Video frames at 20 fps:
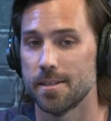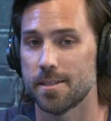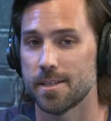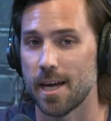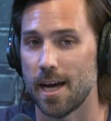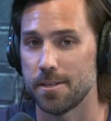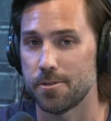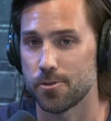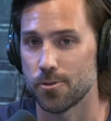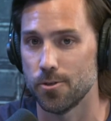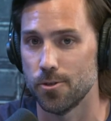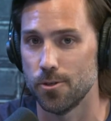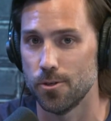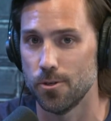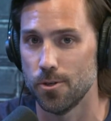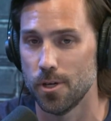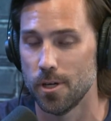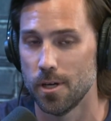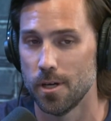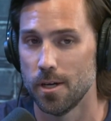Scott
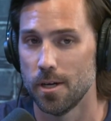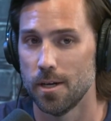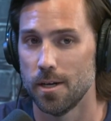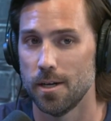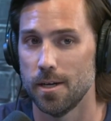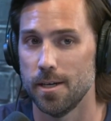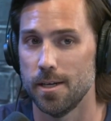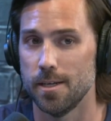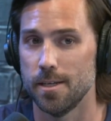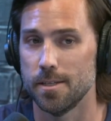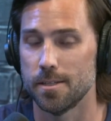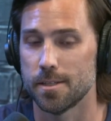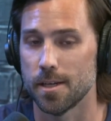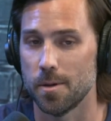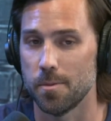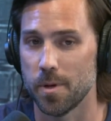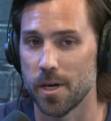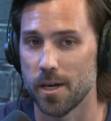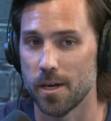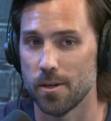Drew is a
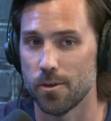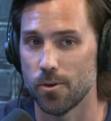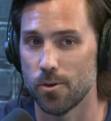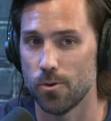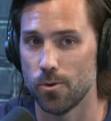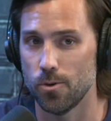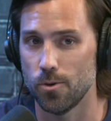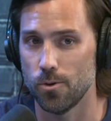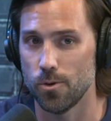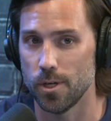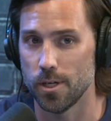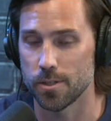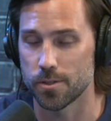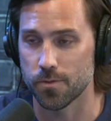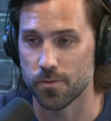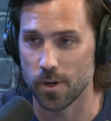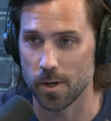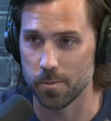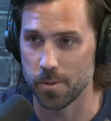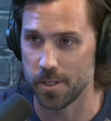man who is
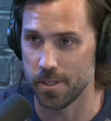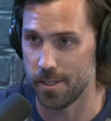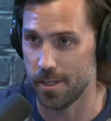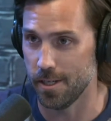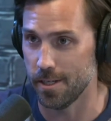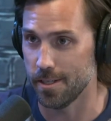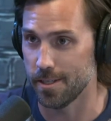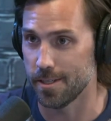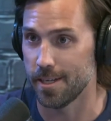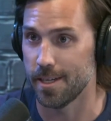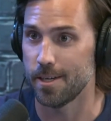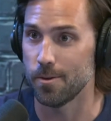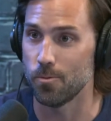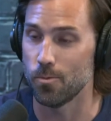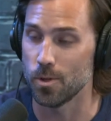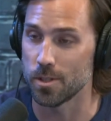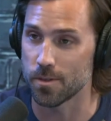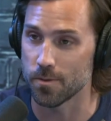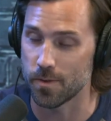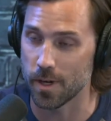from Indiana. He mm.
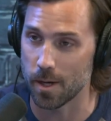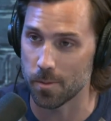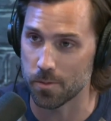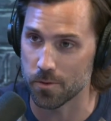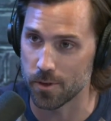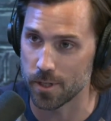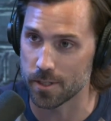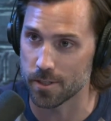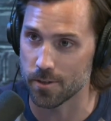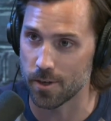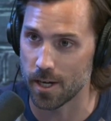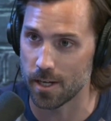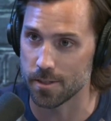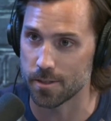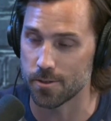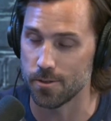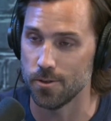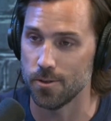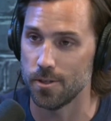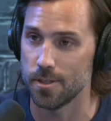went to mm. Valparaiso High
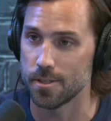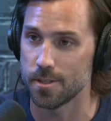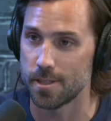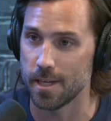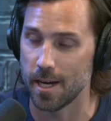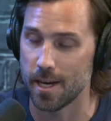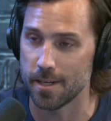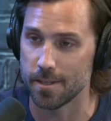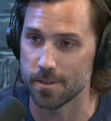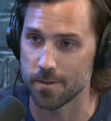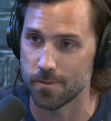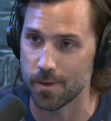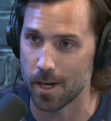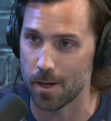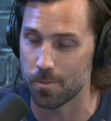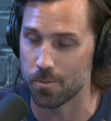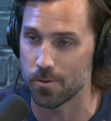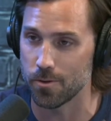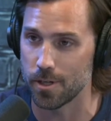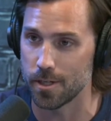School. His mm. dad is a
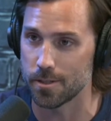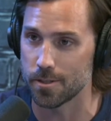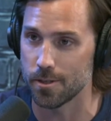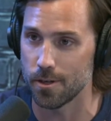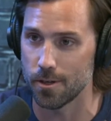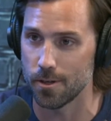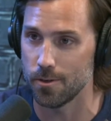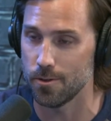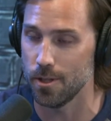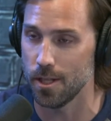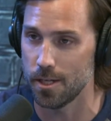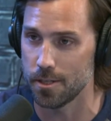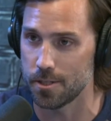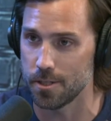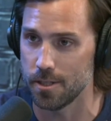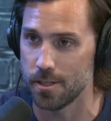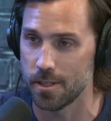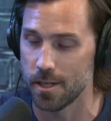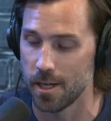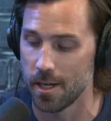Valparaiso
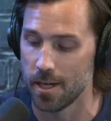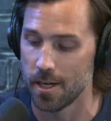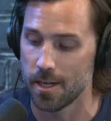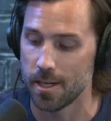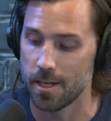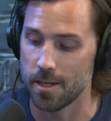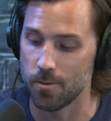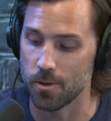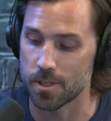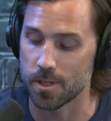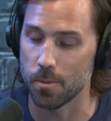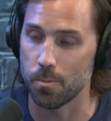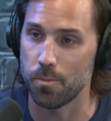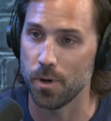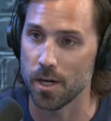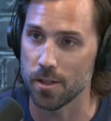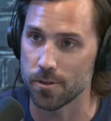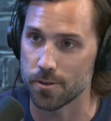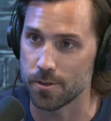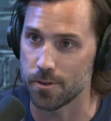legend. He went to
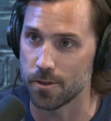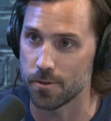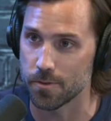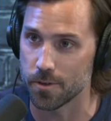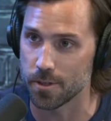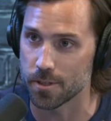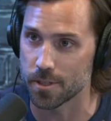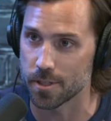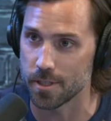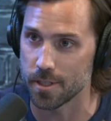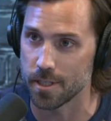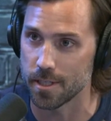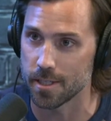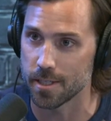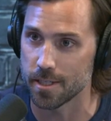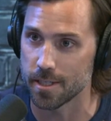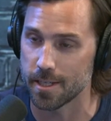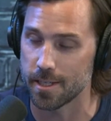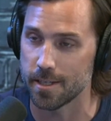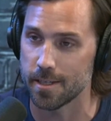Butler University
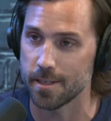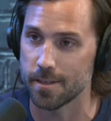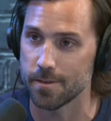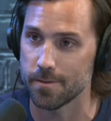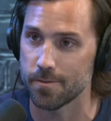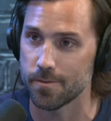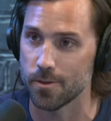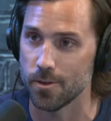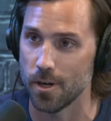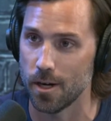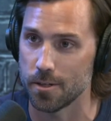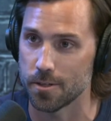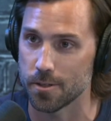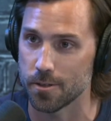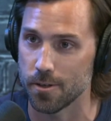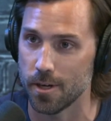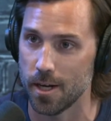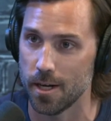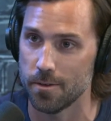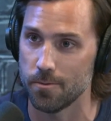for
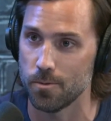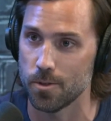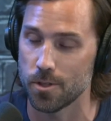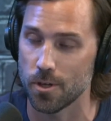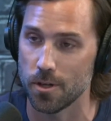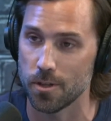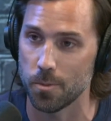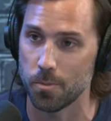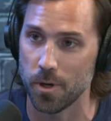undergrad, was on the